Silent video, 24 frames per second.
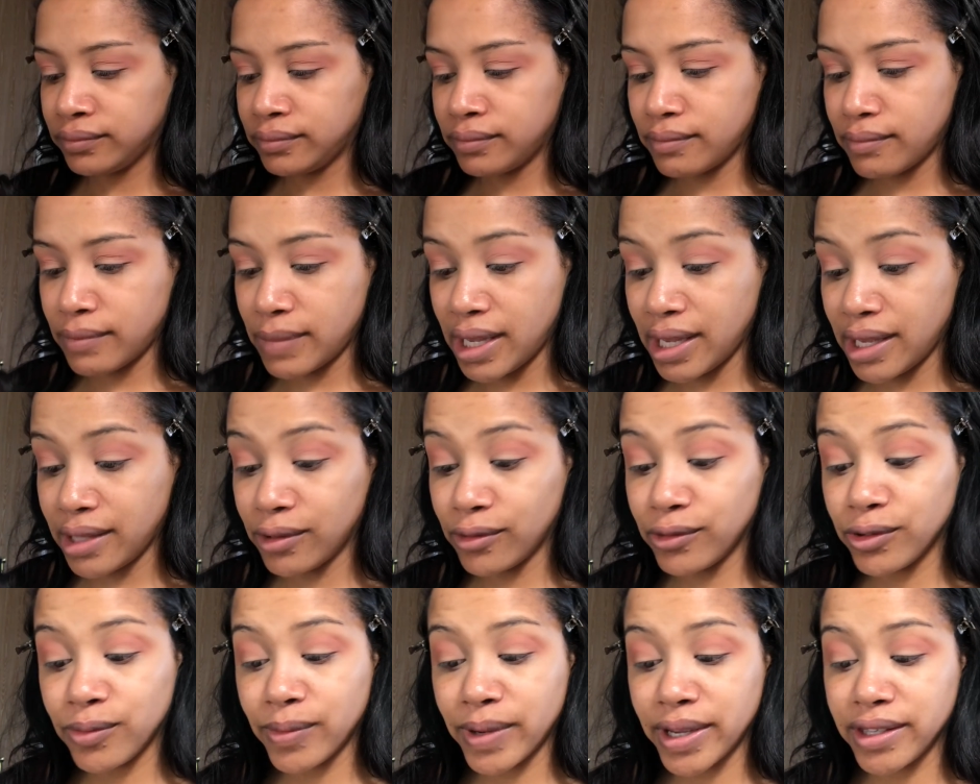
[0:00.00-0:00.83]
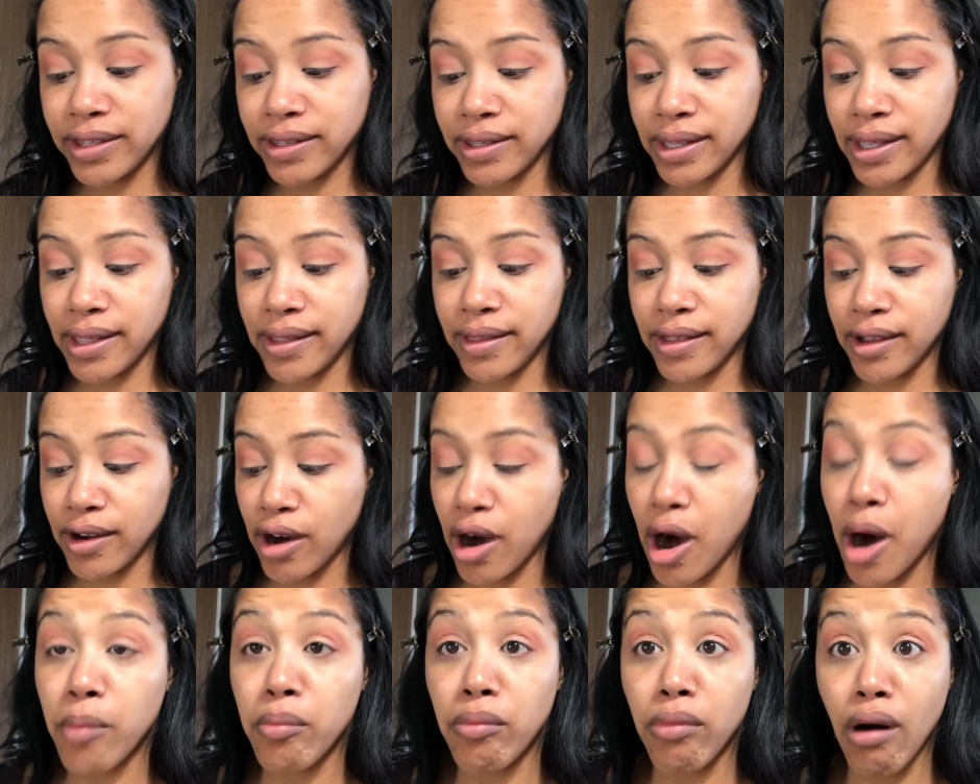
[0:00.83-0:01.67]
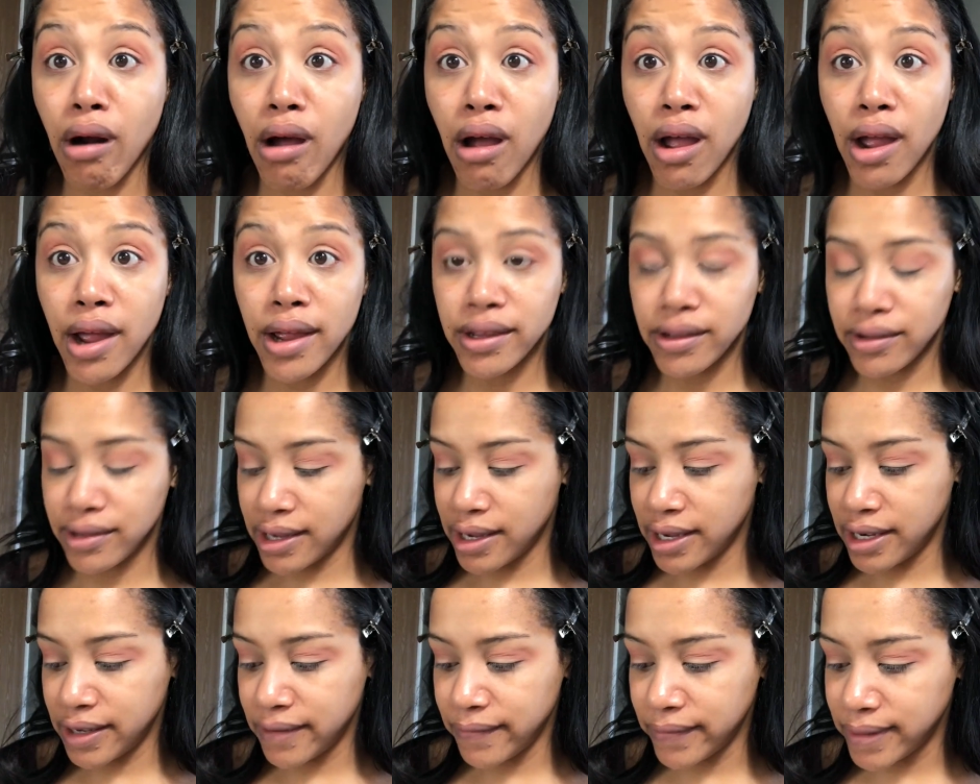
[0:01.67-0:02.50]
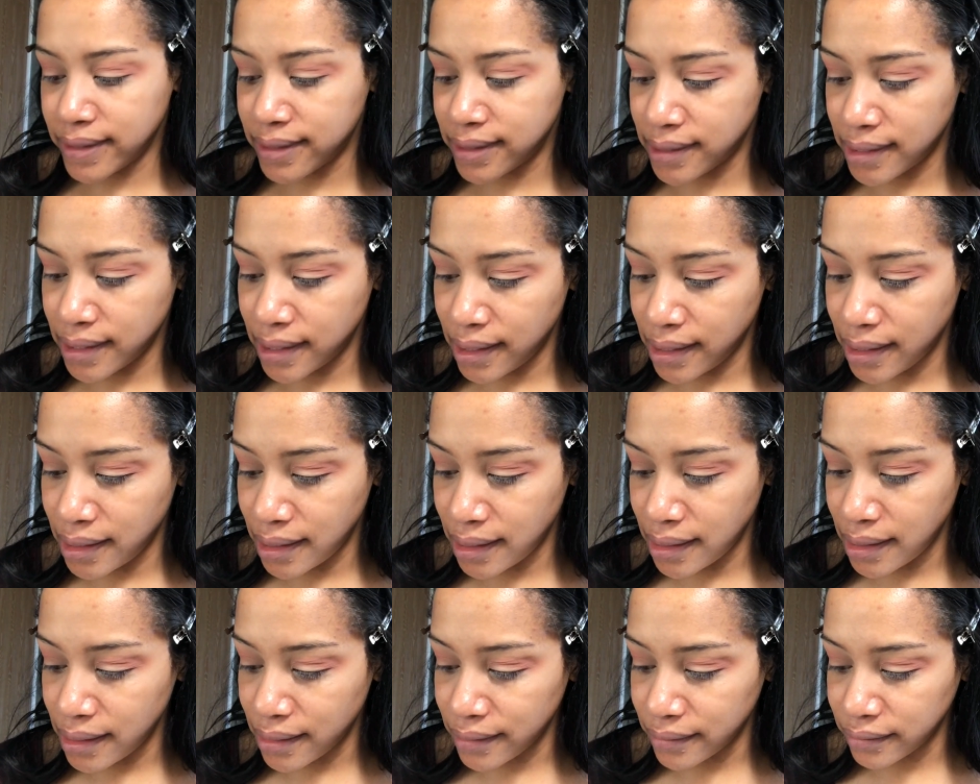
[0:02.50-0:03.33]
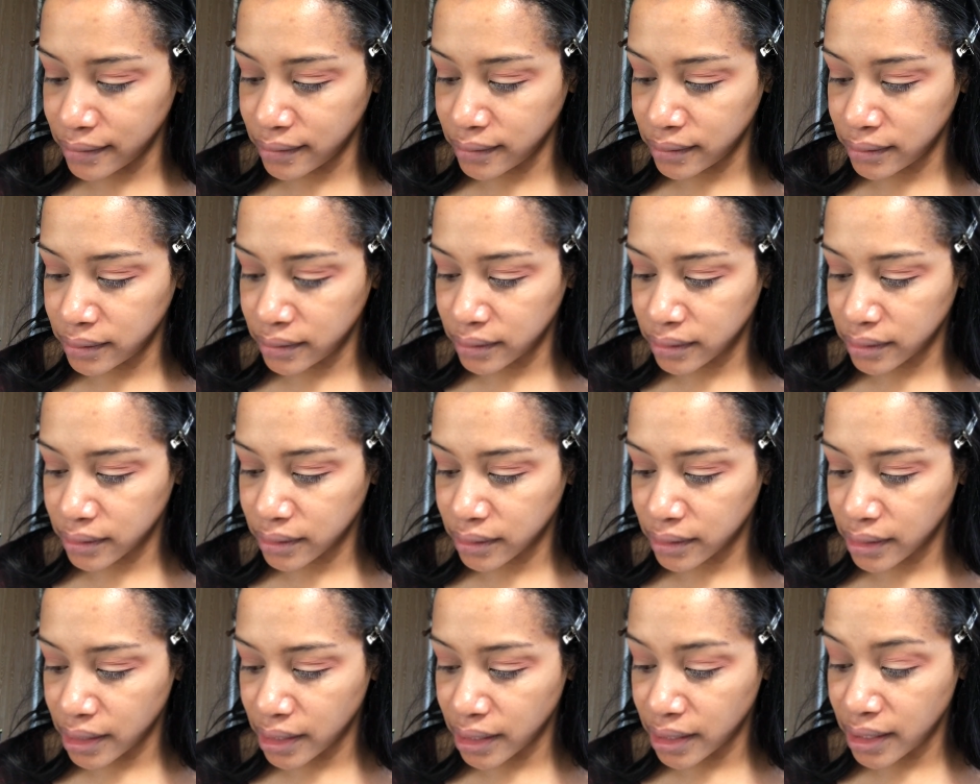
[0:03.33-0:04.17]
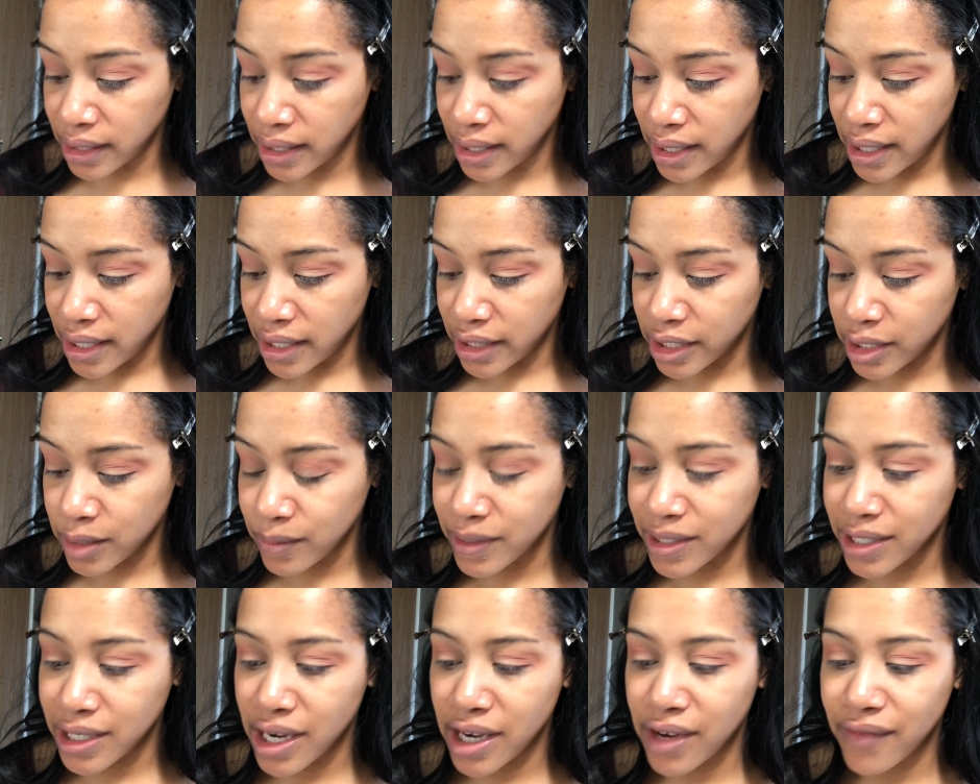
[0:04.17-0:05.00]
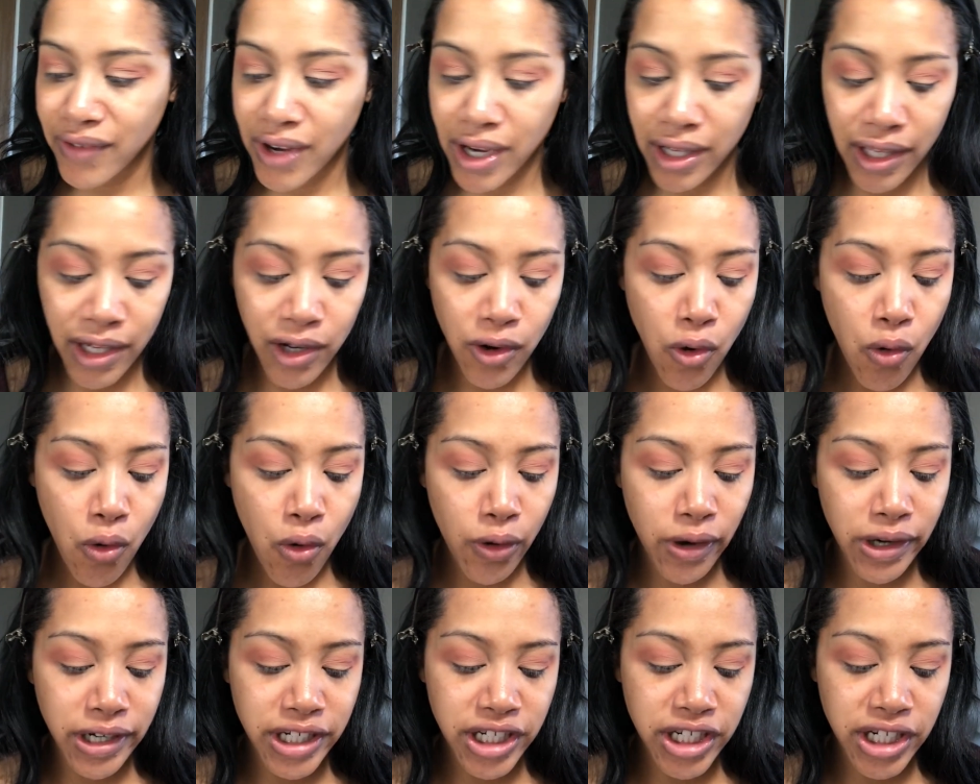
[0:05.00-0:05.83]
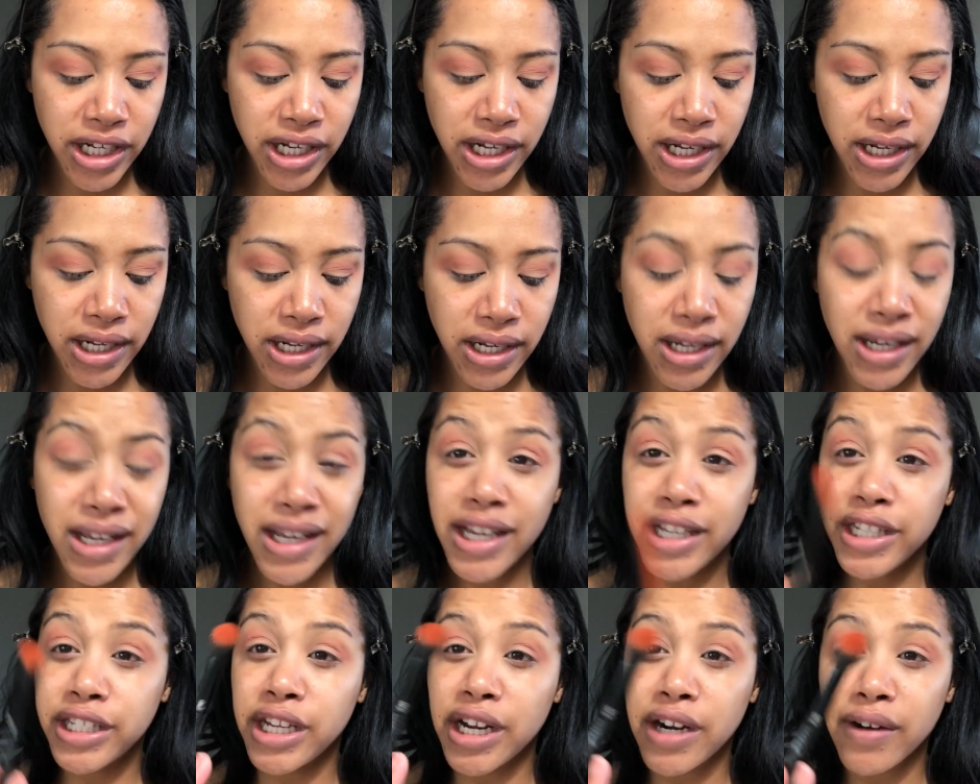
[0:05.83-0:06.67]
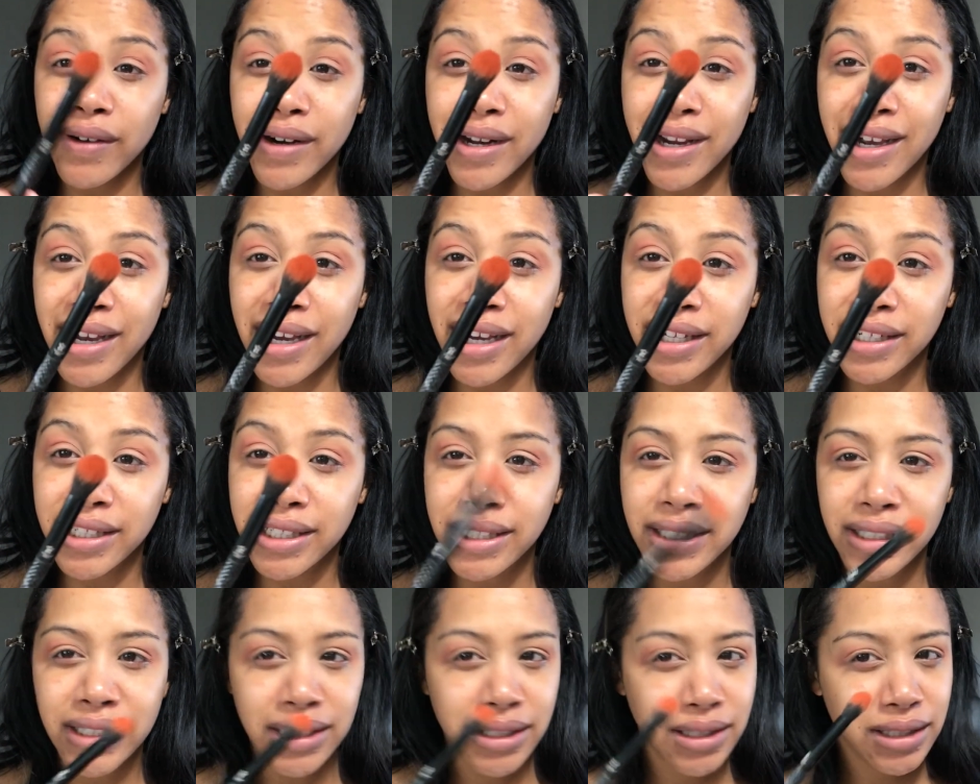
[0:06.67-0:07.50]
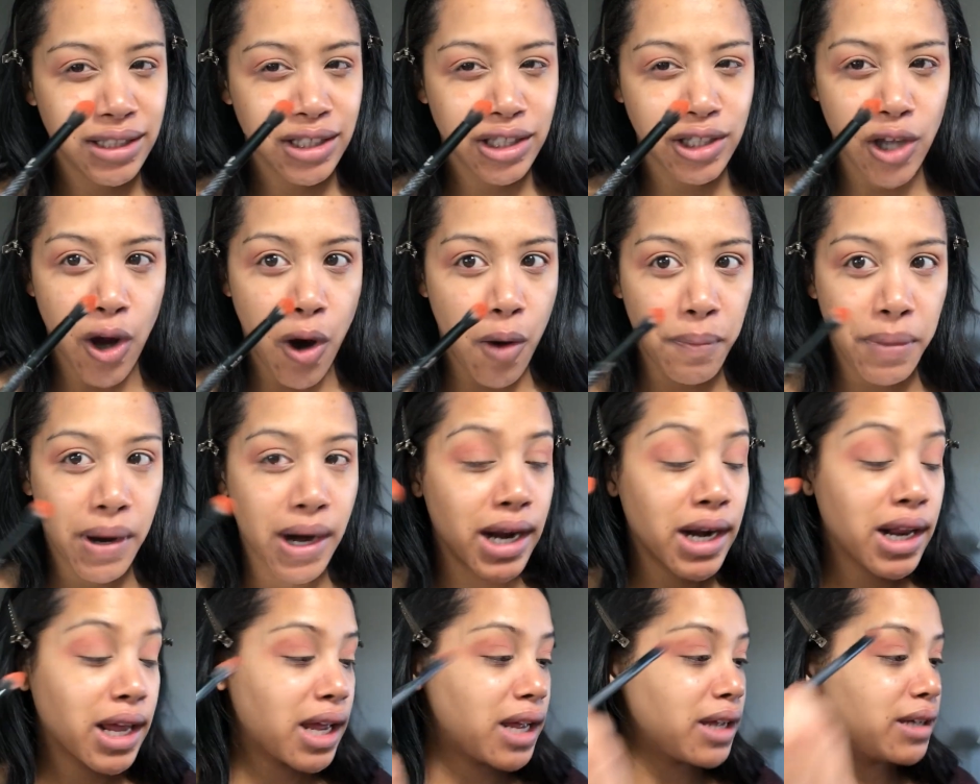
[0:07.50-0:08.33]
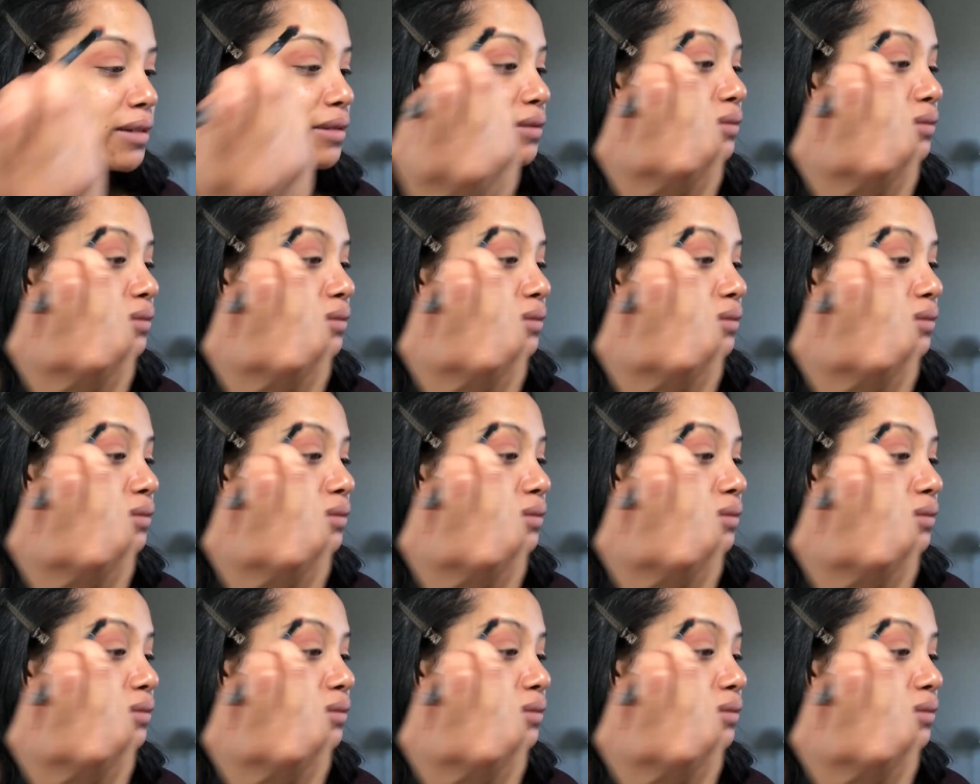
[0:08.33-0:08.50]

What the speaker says: Man, those whites in there are bright. You can't even see it. Okay, this one's kind of got like an orangey terracotta. It's so pretty.